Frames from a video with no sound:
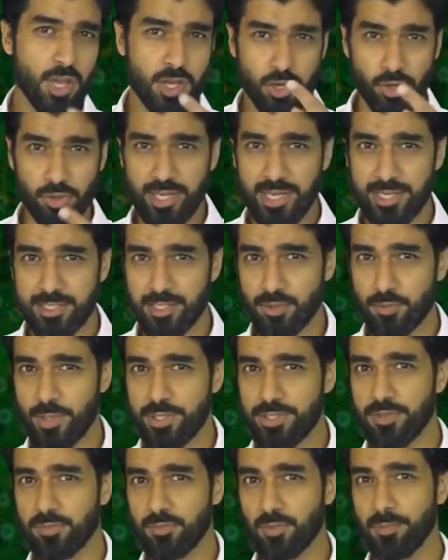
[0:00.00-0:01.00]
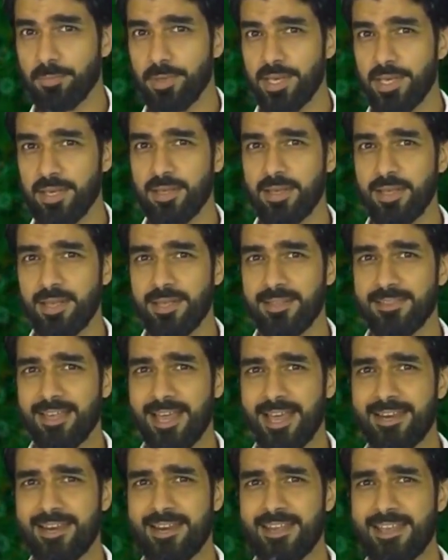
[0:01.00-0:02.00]
Your next question would be
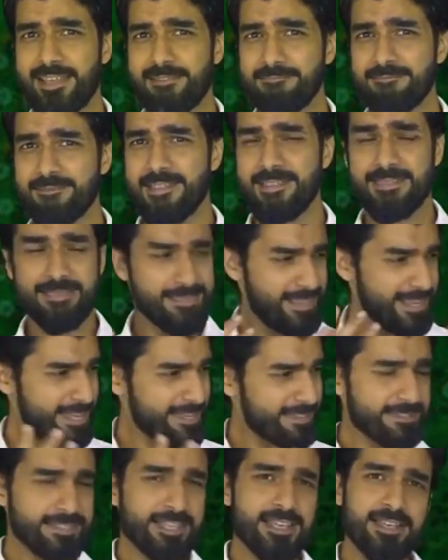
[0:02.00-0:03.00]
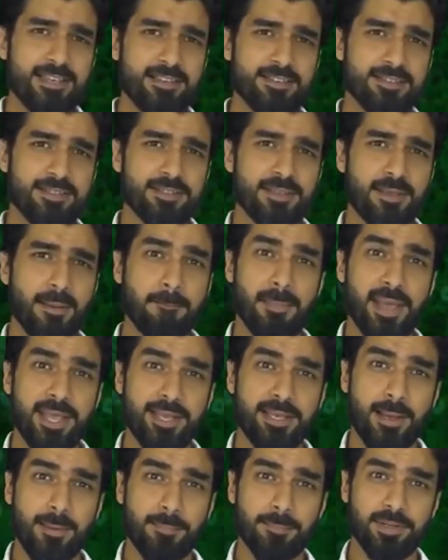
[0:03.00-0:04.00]
that if these things
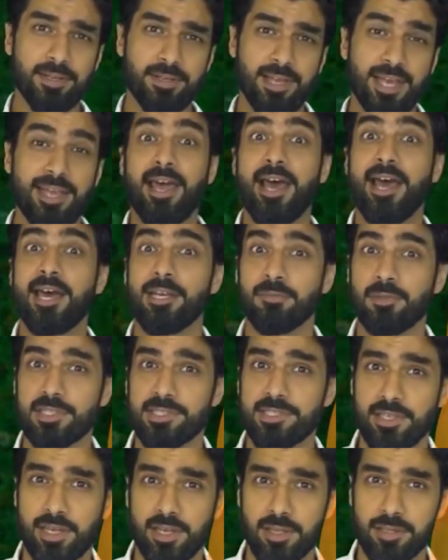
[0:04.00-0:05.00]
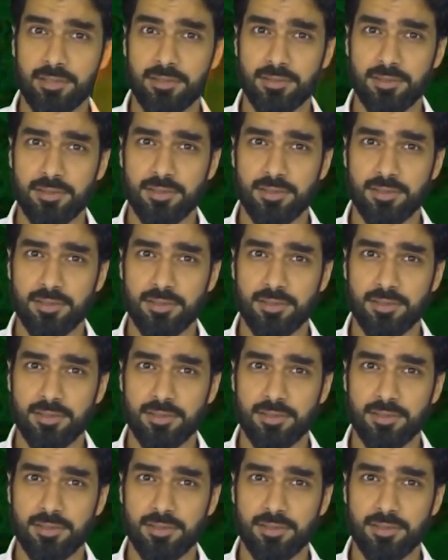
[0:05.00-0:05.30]
make up an animal cell,